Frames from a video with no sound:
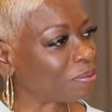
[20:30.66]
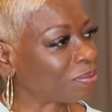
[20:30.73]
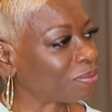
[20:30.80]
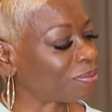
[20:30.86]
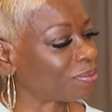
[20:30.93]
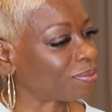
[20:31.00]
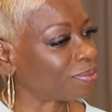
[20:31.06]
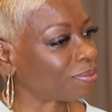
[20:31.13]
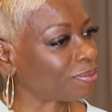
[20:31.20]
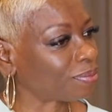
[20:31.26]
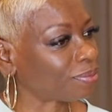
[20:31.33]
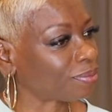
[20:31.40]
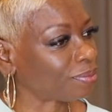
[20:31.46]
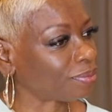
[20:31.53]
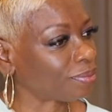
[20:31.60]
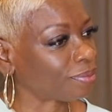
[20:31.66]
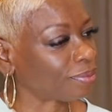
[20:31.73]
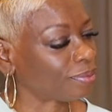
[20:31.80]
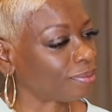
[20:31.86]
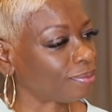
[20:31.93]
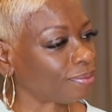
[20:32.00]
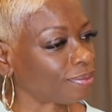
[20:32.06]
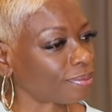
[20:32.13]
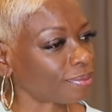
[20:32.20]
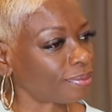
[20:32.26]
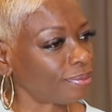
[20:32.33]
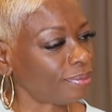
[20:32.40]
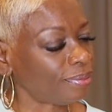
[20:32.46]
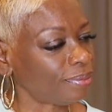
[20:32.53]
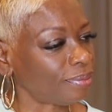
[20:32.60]

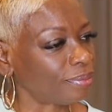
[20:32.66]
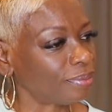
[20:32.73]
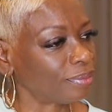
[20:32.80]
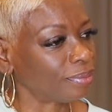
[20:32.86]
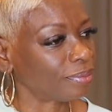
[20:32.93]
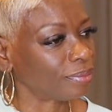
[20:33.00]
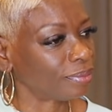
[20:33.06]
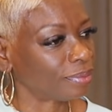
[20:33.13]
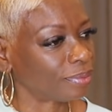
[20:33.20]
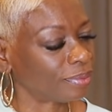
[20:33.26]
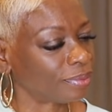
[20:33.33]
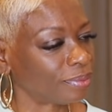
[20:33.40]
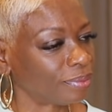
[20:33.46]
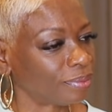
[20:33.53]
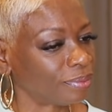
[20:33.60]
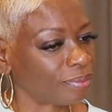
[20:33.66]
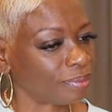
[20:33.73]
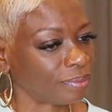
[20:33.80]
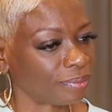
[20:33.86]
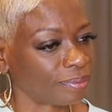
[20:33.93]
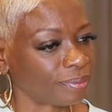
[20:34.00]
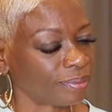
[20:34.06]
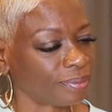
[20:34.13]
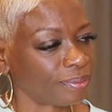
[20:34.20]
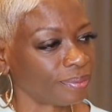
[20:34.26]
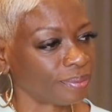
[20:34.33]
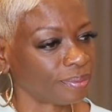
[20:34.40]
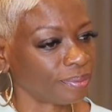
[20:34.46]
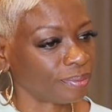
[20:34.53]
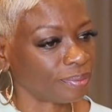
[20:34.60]

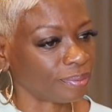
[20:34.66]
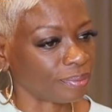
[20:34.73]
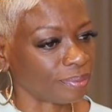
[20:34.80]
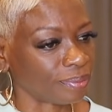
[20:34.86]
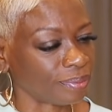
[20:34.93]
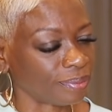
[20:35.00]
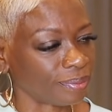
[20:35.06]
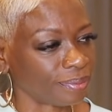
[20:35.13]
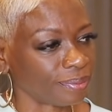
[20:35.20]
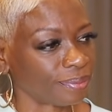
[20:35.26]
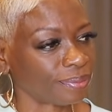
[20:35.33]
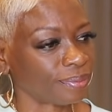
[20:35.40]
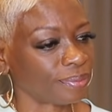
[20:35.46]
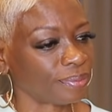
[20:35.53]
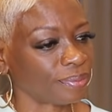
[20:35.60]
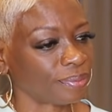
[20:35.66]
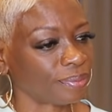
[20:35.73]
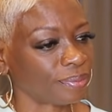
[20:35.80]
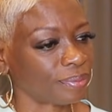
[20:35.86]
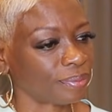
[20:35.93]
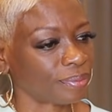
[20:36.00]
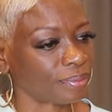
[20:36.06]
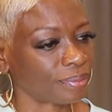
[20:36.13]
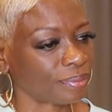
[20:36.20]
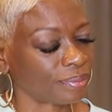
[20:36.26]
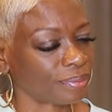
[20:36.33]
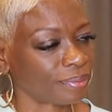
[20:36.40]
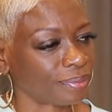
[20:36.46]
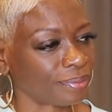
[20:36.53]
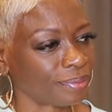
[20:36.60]

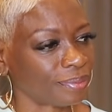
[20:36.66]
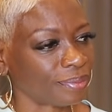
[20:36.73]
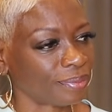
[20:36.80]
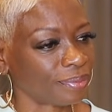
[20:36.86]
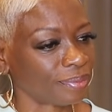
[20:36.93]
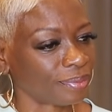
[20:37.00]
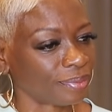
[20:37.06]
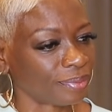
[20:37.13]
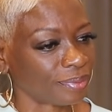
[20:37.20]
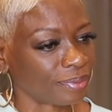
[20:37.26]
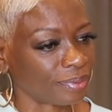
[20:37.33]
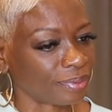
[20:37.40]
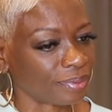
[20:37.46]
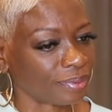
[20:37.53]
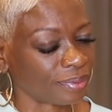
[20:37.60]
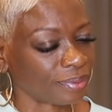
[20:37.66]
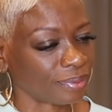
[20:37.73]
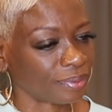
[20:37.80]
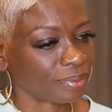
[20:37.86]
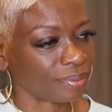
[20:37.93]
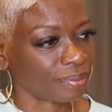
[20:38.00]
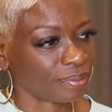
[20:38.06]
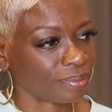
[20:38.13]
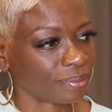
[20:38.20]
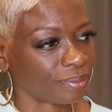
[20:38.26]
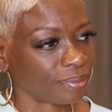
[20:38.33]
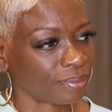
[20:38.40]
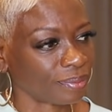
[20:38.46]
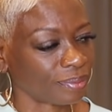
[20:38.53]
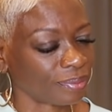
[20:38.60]
[no speech]